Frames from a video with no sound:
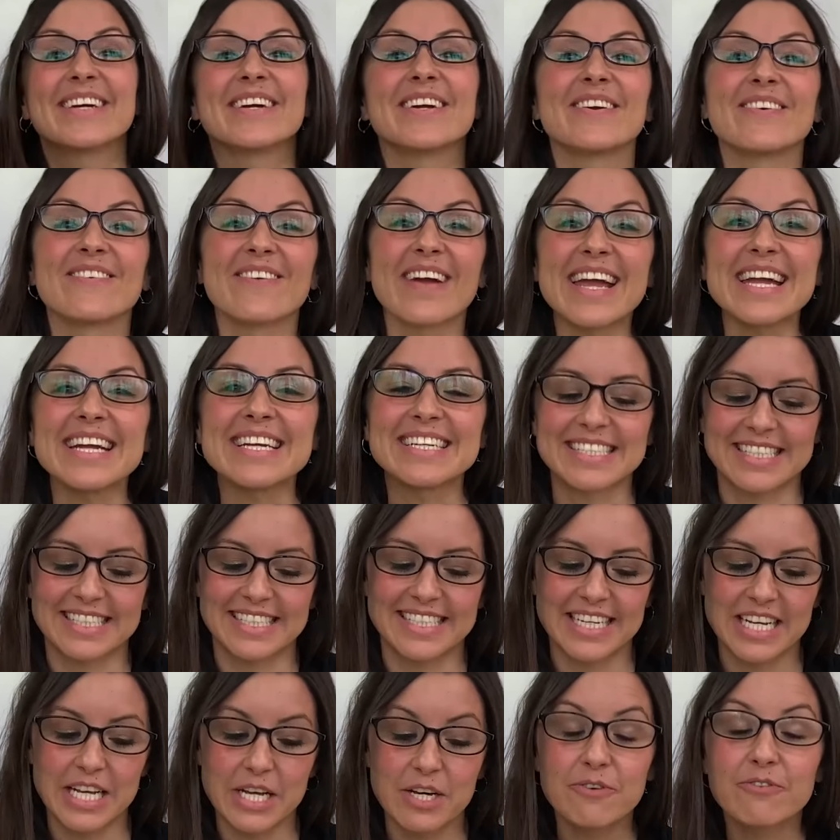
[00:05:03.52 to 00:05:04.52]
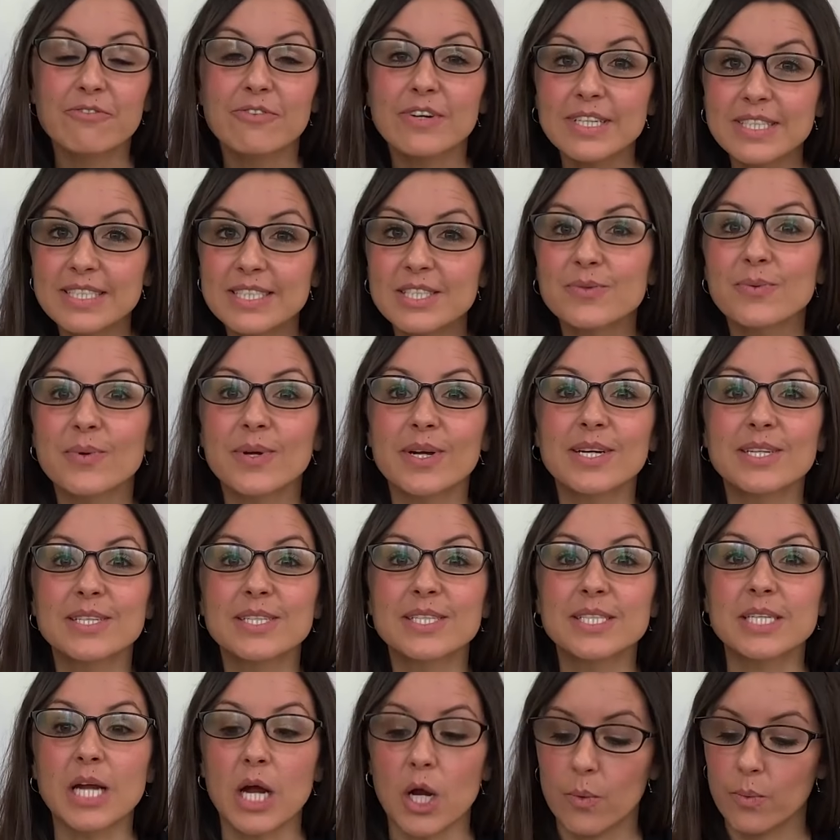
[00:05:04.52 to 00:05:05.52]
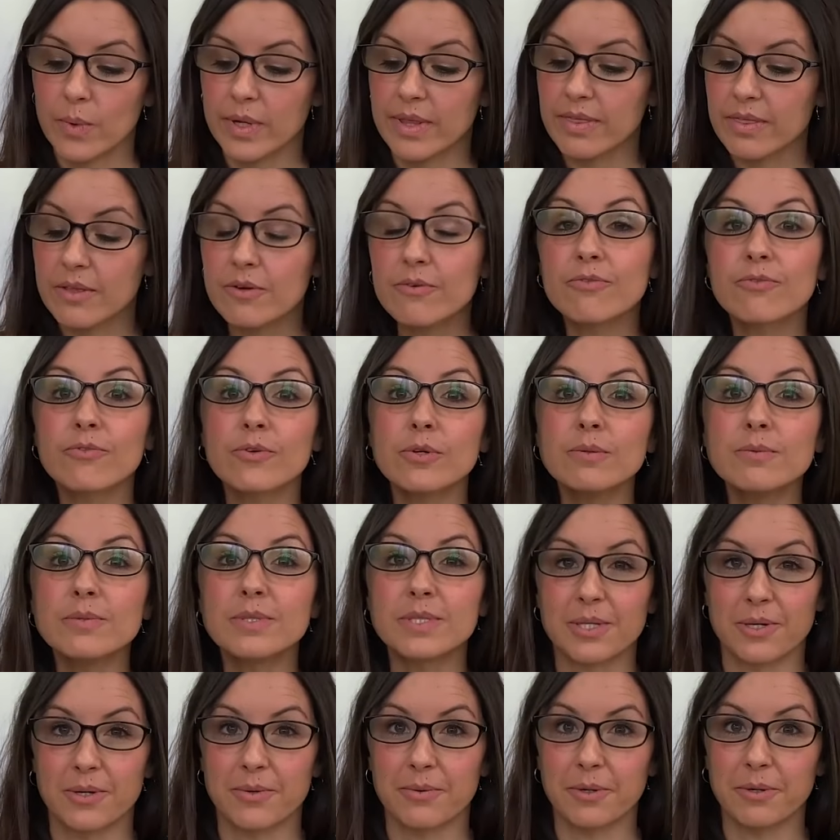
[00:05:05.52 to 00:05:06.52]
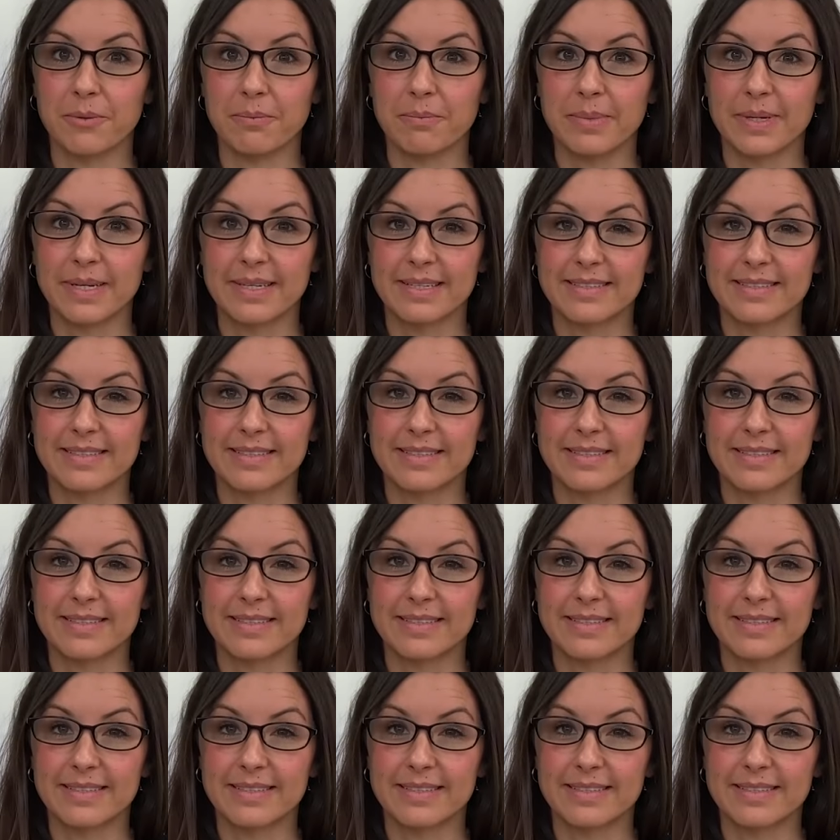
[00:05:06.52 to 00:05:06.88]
Great. First, we're going to start with the fruit group.